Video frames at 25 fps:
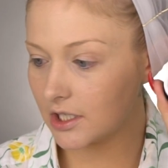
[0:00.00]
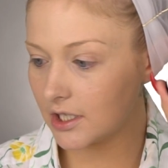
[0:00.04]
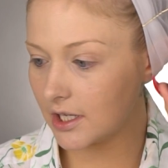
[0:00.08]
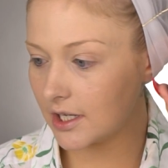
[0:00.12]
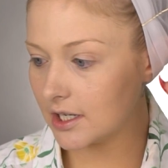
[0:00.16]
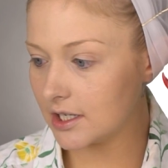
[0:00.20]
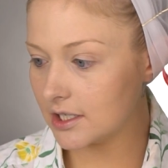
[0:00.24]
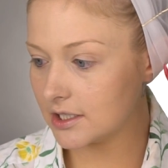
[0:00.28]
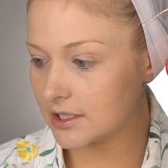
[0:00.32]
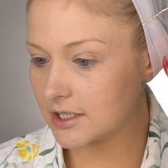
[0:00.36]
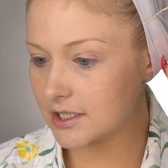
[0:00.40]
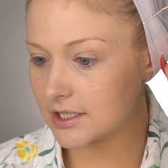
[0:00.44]

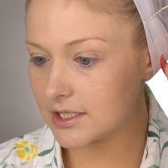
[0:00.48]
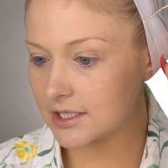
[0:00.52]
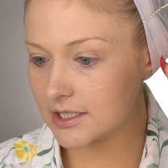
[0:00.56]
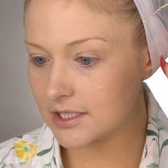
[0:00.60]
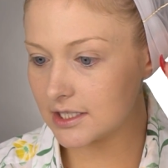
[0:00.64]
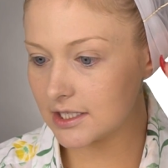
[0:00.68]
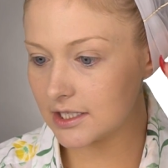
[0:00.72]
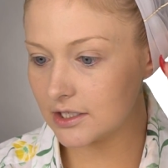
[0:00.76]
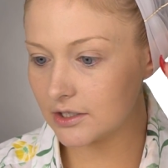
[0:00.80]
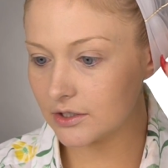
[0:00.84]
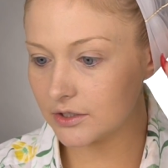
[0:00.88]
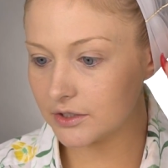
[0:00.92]
and it's
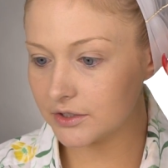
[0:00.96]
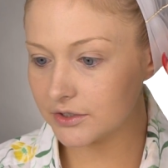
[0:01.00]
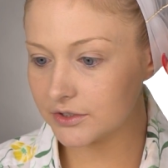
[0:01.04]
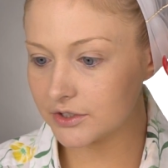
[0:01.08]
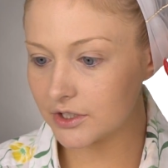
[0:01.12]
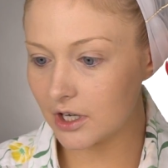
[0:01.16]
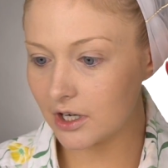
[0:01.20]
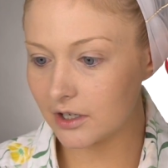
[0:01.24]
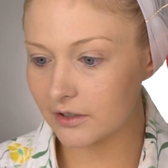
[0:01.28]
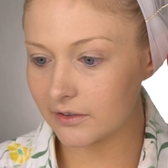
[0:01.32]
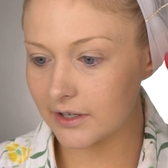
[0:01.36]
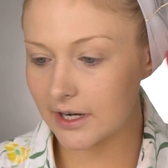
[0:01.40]
sealed
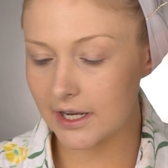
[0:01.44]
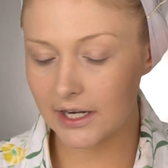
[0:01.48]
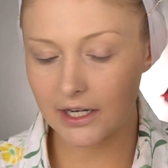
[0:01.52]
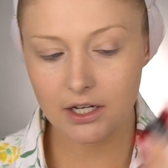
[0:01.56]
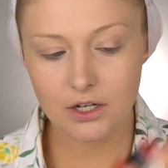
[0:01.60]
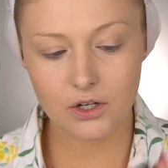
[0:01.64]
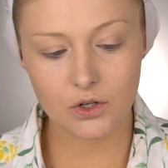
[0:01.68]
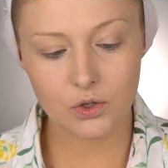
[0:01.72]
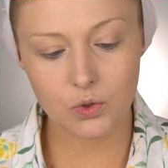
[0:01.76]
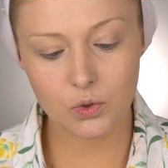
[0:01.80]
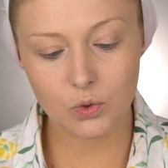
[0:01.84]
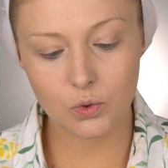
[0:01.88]

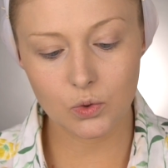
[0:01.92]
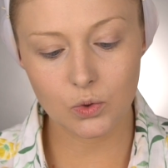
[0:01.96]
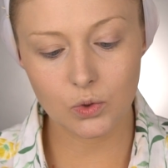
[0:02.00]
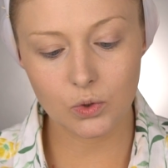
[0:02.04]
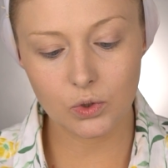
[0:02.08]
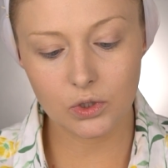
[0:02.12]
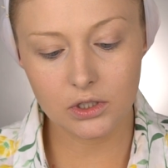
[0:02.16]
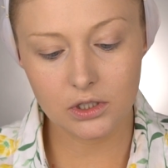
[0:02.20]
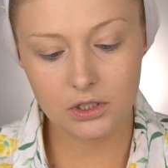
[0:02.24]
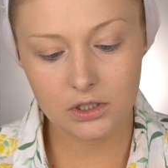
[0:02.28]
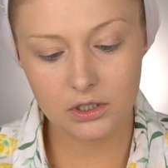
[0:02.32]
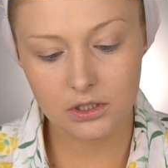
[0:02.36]
already.
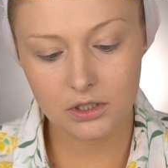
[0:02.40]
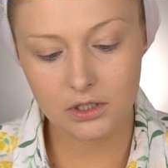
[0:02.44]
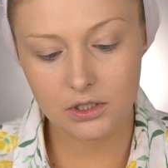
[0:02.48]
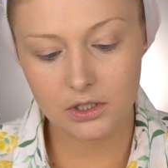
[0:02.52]
Cool.